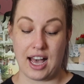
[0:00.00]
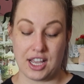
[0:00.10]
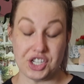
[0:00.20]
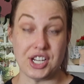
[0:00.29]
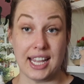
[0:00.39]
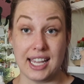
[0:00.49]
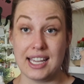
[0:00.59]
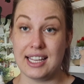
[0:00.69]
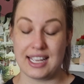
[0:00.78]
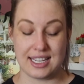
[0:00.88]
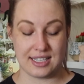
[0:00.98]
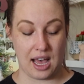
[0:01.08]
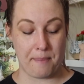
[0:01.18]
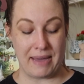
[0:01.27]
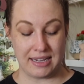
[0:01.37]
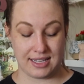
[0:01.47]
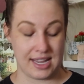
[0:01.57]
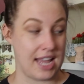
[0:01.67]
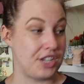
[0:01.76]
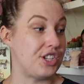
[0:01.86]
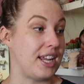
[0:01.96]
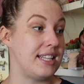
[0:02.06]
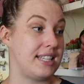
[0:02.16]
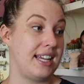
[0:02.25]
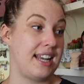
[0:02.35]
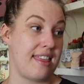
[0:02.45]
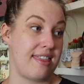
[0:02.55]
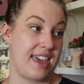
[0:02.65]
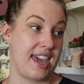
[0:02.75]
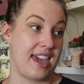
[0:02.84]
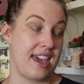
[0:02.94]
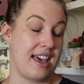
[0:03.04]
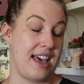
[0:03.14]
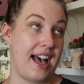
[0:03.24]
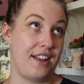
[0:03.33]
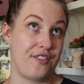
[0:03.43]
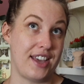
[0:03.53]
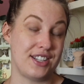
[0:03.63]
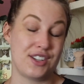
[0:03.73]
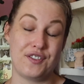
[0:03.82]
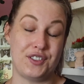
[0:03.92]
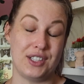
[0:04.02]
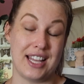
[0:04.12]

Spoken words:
She is amazing, and she did the advent for